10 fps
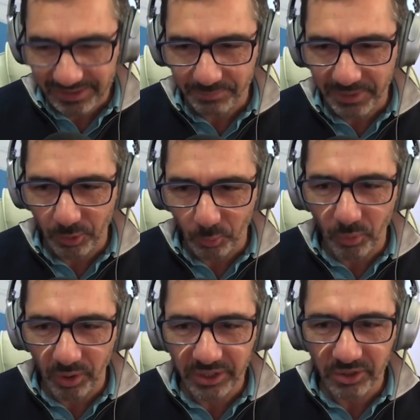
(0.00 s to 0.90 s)
about
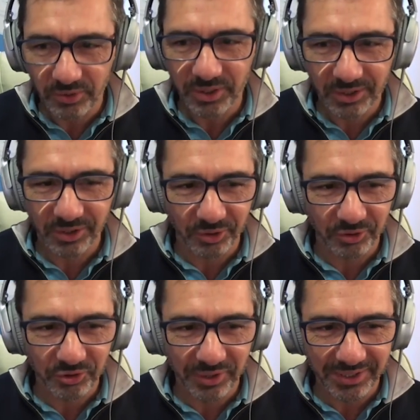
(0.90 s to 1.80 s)
why you need the
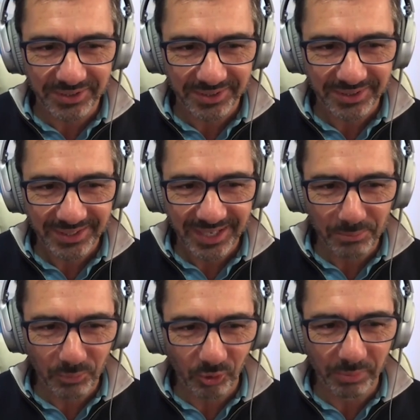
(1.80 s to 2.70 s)
contract and
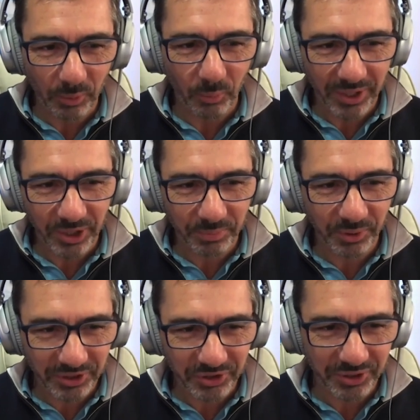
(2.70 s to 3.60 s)
more about why the
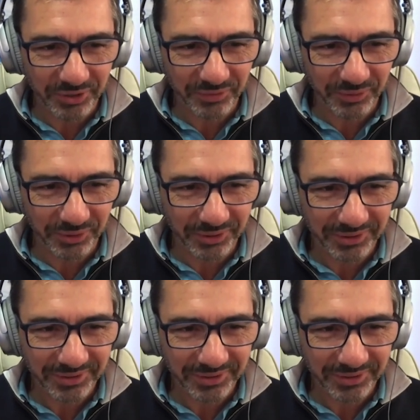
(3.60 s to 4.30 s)
book is good for